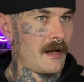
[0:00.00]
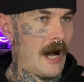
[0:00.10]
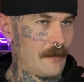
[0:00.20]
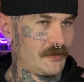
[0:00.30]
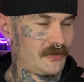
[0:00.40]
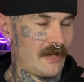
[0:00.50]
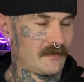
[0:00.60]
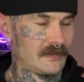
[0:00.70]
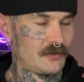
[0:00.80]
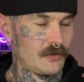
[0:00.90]
I was
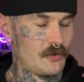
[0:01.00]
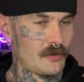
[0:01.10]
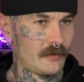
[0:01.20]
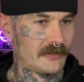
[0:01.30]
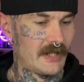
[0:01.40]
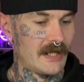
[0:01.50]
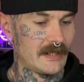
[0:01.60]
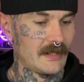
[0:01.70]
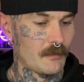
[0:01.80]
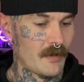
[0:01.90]
definitely stood too close to that and I
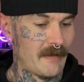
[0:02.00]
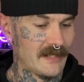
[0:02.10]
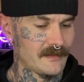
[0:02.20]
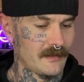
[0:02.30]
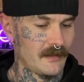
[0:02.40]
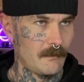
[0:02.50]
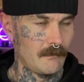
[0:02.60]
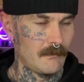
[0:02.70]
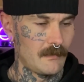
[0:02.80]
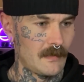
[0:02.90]
didn't wear a mask
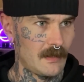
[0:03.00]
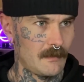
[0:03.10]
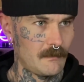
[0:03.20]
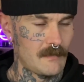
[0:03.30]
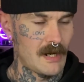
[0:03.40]
my